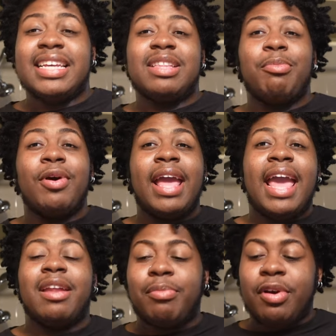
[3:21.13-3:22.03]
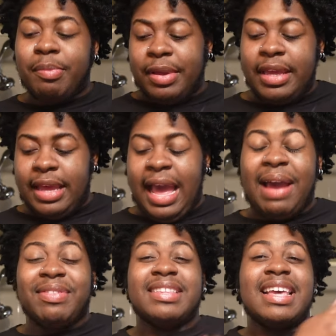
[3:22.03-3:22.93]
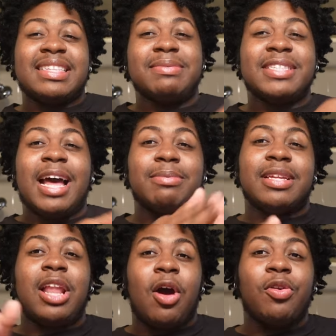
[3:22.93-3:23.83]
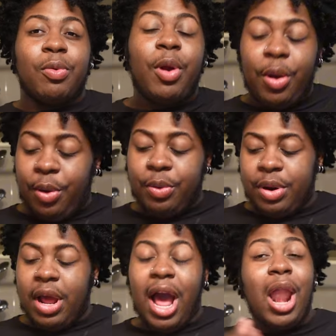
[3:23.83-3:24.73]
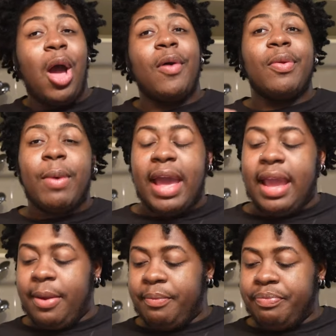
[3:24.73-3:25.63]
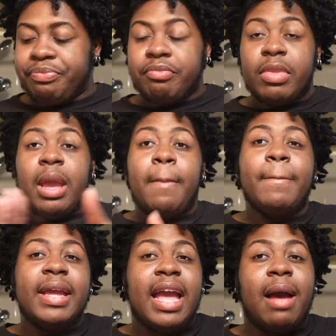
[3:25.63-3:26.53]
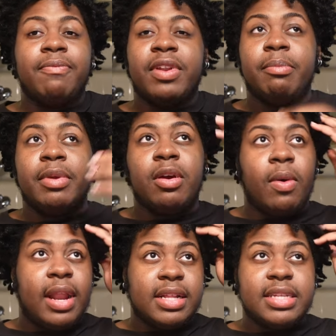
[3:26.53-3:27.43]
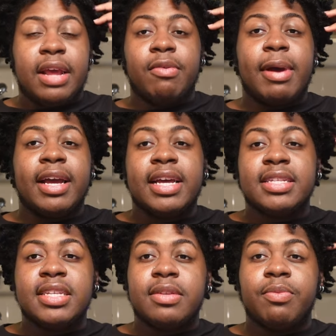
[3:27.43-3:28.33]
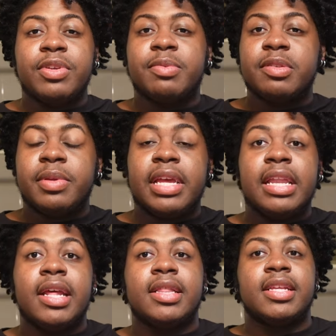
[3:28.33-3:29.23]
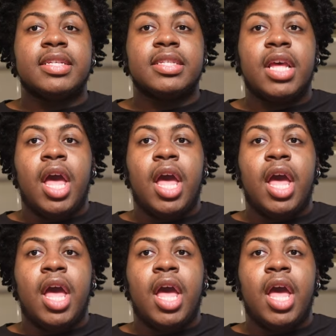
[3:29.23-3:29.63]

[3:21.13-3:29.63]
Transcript: get to point A to point B, I have to take some stops along the road, along the way. But yeah, I'm gonna be going out today with my cousin. We're supposed to be eating at this